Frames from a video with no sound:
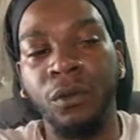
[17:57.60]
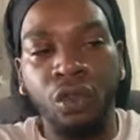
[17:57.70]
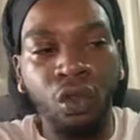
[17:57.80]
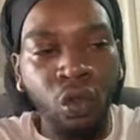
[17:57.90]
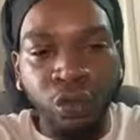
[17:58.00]

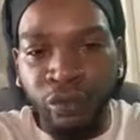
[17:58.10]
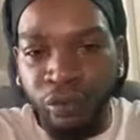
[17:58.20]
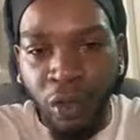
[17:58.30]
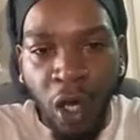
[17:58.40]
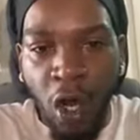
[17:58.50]
You
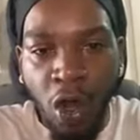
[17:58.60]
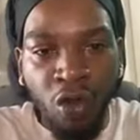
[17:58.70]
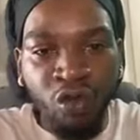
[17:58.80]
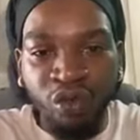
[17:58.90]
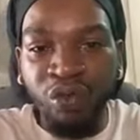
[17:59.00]

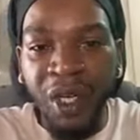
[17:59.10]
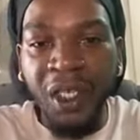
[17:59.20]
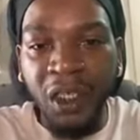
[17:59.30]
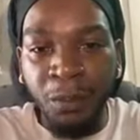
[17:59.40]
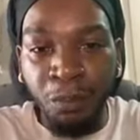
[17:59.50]

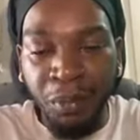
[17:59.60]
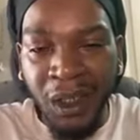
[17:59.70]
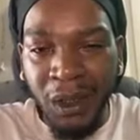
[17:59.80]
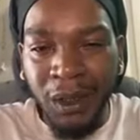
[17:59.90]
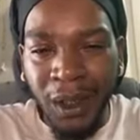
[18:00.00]
already
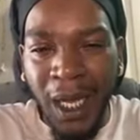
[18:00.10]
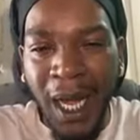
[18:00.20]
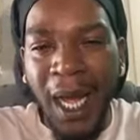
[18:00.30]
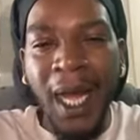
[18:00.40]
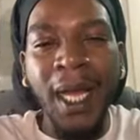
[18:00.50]
beat the
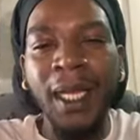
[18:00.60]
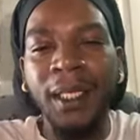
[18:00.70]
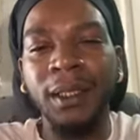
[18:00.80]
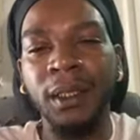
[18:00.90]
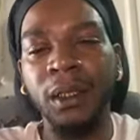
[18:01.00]
eye.
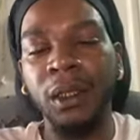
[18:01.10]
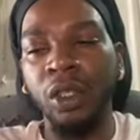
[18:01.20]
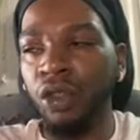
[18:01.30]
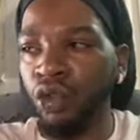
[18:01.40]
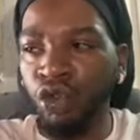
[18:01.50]

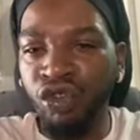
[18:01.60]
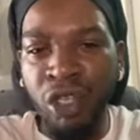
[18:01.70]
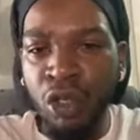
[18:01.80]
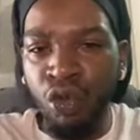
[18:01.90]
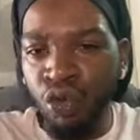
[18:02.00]
You
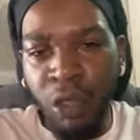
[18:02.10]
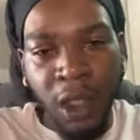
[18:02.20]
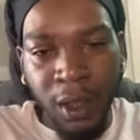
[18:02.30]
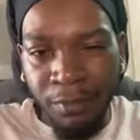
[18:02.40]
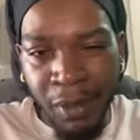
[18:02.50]
think you
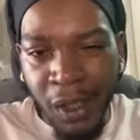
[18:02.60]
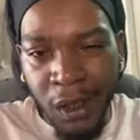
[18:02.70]
can't beat